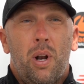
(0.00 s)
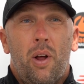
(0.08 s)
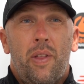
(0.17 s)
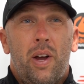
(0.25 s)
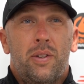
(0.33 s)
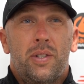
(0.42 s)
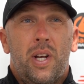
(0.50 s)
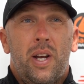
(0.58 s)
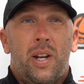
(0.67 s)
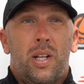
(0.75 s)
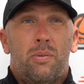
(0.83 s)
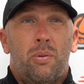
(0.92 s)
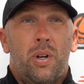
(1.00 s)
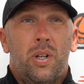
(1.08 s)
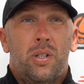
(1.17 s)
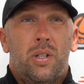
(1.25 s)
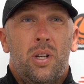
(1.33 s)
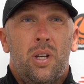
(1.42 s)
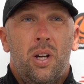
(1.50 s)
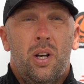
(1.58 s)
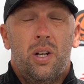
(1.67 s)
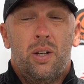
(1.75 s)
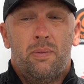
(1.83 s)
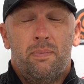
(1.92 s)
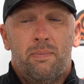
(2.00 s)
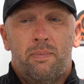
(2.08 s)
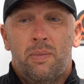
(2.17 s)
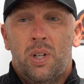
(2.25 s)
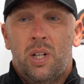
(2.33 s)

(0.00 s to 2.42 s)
like that on Saturday, to be honest.